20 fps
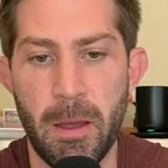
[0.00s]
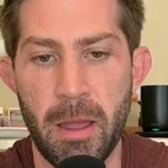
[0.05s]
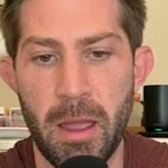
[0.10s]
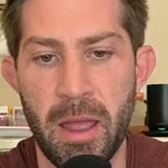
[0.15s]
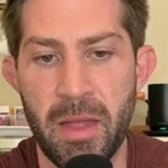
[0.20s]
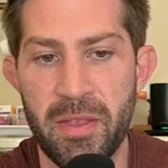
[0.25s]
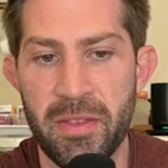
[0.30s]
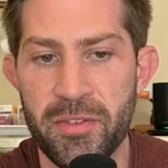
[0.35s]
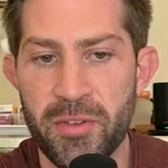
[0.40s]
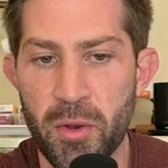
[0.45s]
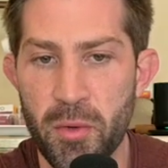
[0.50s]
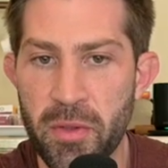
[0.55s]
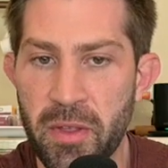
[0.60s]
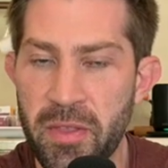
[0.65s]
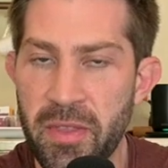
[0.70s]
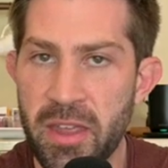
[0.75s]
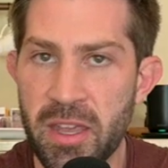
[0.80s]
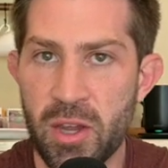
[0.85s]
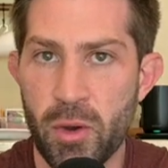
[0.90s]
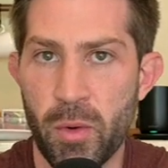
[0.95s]
And so
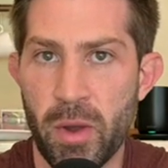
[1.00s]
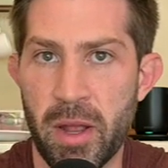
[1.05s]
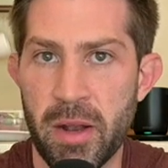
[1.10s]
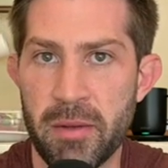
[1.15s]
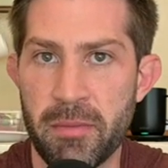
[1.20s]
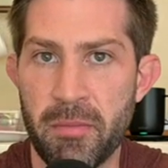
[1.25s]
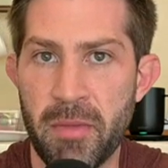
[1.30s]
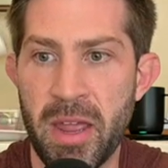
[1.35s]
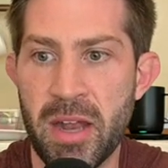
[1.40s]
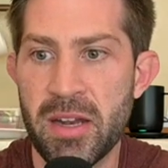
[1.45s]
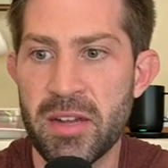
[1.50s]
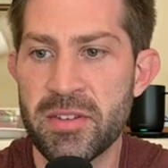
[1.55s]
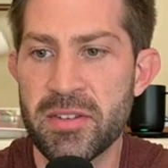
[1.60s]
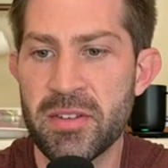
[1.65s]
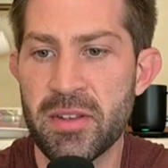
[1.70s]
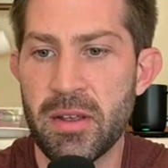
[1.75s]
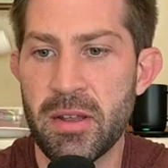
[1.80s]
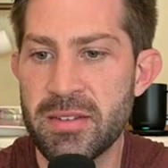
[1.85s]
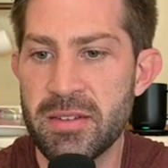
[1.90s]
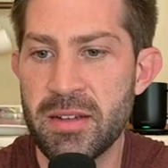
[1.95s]
then they quit. And it's
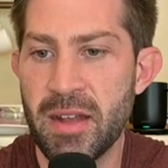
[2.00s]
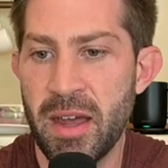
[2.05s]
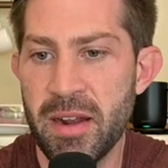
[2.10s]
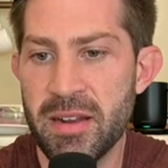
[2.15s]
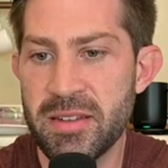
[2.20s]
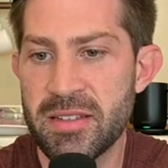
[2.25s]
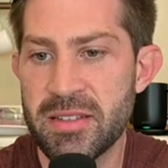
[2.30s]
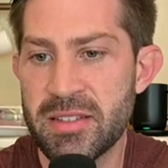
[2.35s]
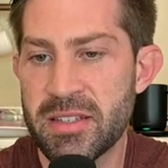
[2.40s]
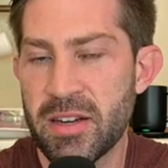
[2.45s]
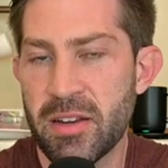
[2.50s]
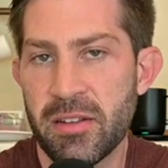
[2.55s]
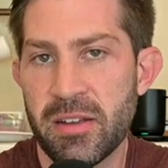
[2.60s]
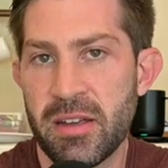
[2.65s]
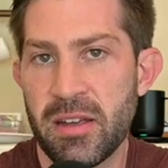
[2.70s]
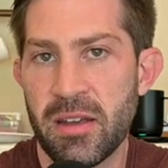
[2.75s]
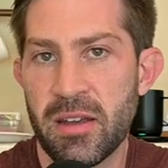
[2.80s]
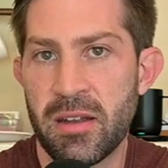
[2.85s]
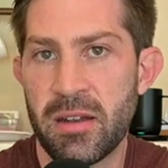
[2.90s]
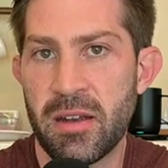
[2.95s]
not
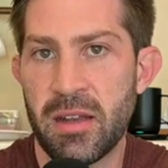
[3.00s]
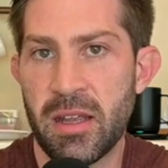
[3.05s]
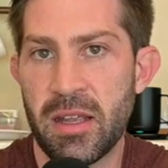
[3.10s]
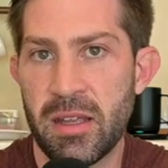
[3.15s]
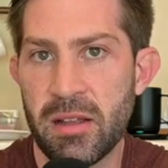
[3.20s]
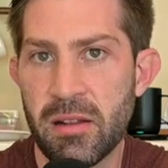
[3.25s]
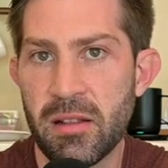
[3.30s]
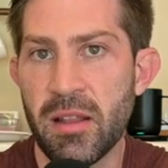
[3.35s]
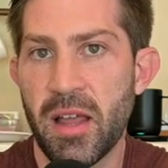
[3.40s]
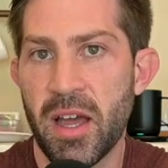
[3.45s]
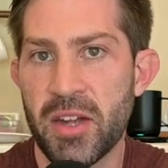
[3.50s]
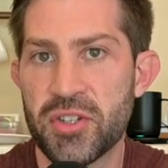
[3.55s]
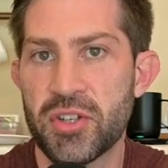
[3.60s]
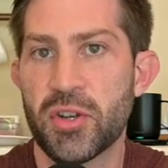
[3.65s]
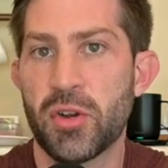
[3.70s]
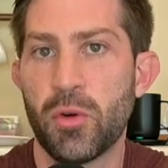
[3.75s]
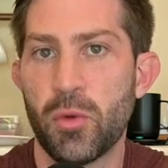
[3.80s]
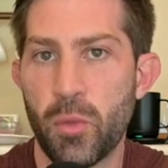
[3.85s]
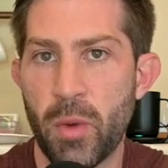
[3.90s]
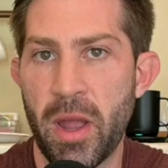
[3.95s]
necessarily an
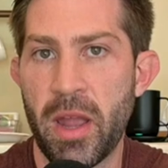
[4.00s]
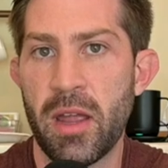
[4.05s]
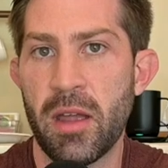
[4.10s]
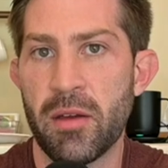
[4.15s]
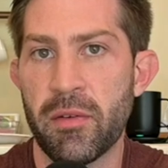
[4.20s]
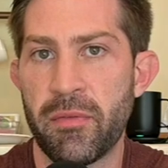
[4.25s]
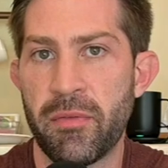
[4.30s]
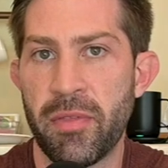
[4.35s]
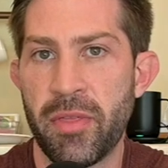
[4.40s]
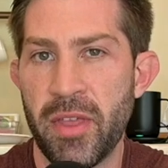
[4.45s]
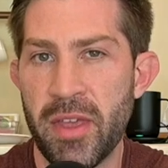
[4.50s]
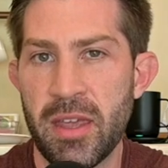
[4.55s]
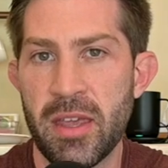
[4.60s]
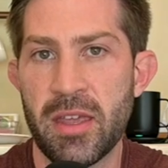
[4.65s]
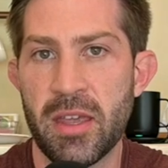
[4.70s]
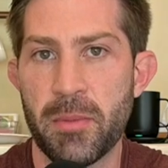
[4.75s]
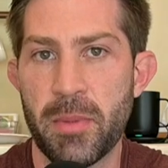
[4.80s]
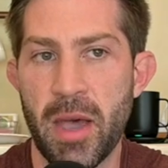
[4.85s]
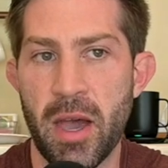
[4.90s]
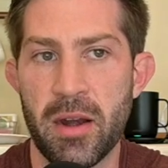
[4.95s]
illogical way of
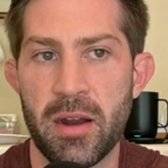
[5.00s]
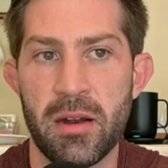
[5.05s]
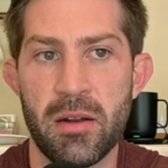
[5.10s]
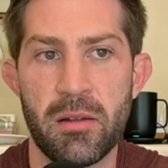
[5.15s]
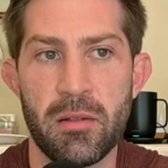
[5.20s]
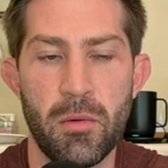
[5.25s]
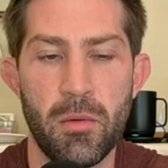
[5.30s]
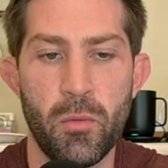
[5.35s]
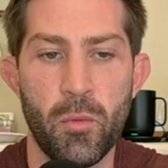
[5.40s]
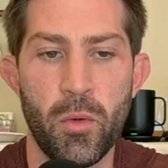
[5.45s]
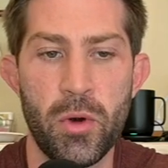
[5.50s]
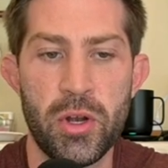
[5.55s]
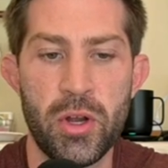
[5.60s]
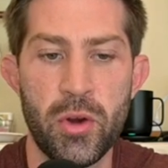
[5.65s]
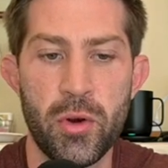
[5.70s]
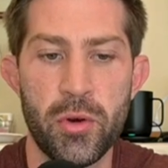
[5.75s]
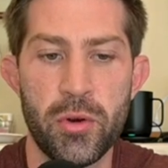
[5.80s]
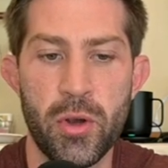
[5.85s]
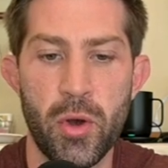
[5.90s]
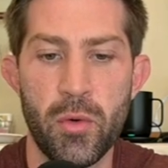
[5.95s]
thinking about it. When
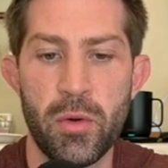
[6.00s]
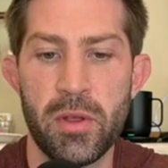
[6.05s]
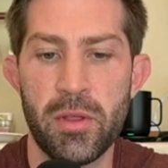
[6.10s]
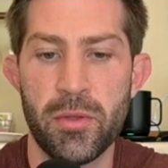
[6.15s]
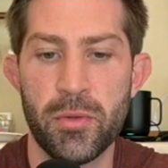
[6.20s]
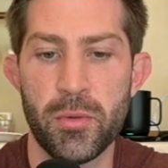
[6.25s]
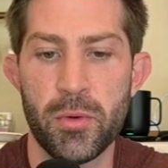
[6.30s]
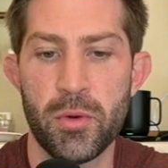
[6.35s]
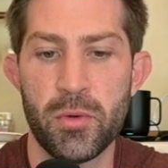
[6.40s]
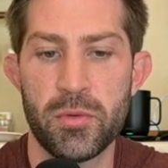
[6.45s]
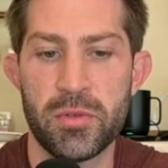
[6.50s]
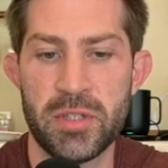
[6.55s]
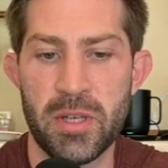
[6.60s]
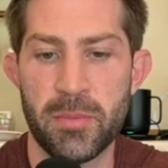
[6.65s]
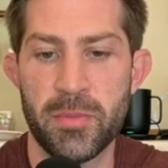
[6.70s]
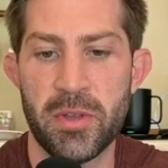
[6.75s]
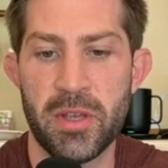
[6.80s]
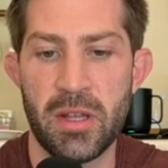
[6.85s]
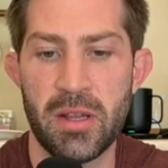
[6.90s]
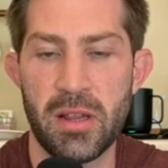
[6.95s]
you're going through
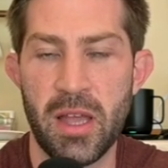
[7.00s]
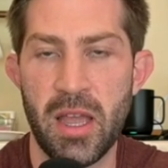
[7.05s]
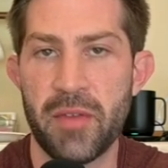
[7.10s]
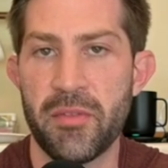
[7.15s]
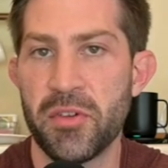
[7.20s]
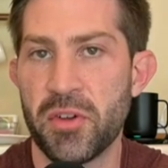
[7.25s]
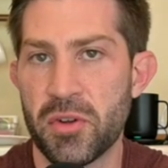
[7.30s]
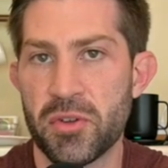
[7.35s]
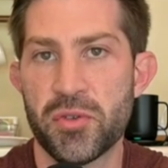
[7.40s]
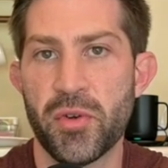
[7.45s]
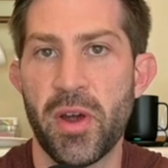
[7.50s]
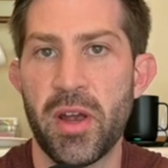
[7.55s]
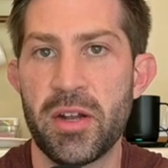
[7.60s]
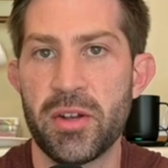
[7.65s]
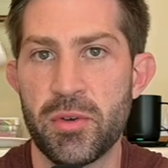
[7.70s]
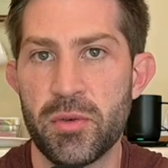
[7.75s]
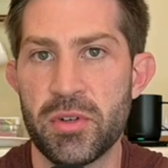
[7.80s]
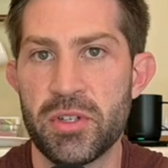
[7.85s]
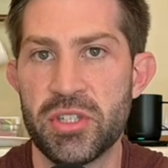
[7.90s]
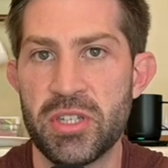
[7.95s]
something in life and you're trying
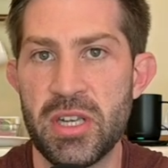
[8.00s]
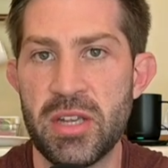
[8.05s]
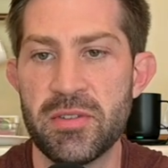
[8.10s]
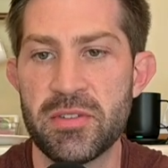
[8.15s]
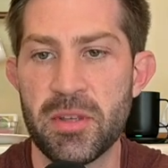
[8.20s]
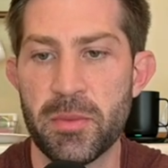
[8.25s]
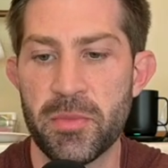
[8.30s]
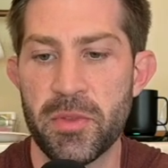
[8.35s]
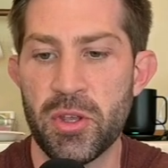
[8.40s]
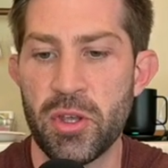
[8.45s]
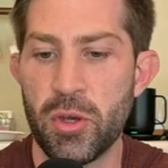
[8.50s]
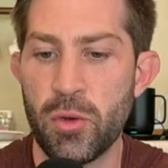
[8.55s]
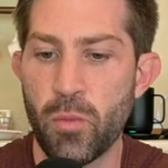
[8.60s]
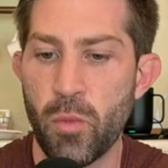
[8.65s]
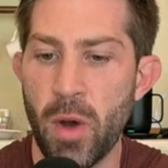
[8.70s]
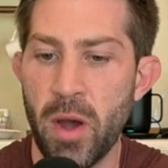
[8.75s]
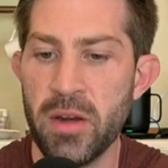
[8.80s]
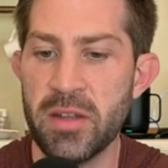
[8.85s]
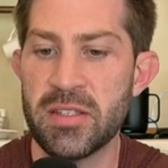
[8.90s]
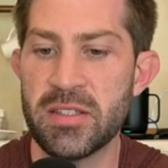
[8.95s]
to achieve something, you
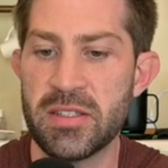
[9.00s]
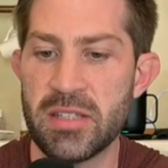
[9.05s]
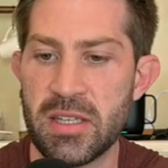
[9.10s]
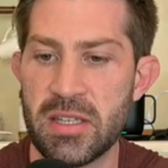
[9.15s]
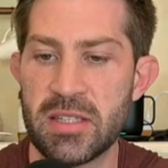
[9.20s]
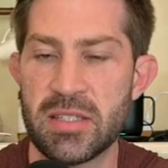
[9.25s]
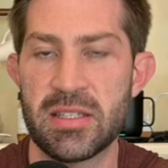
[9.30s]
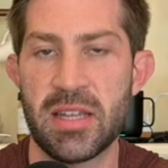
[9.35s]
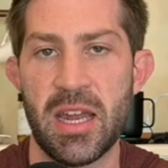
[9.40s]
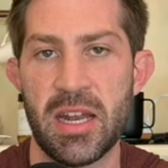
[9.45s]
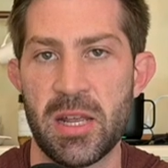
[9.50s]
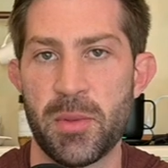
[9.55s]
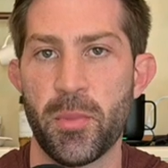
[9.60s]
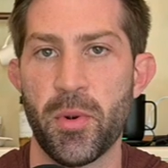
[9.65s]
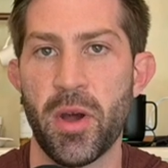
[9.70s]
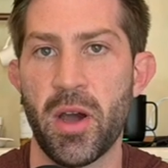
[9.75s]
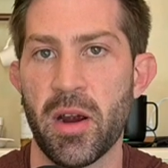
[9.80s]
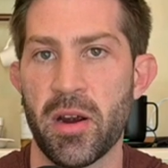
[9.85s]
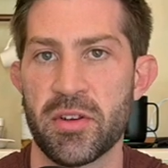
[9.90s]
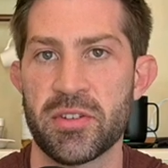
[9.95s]
want to see steady
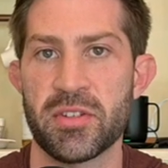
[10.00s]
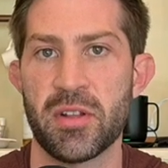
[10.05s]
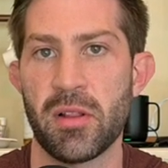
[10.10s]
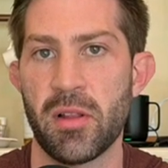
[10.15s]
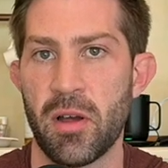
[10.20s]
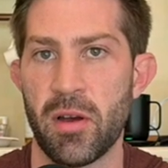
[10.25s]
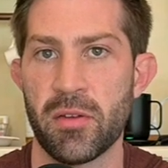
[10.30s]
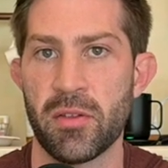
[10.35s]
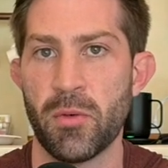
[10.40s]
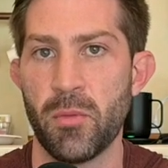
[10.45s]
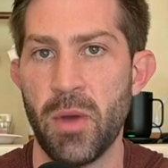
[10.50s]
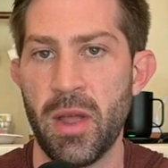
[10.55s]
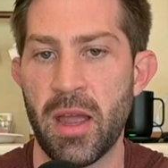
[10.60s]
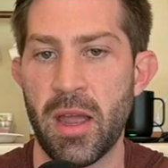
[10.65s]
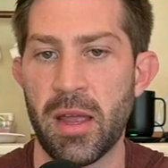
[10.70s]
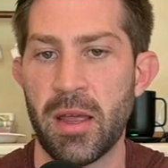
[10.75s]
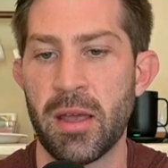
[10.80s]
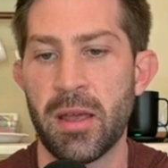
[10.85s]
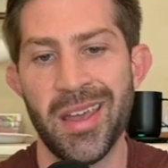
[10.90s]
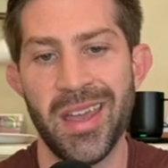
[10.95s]
progress along the
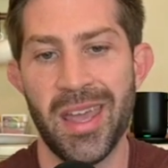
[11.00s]
way.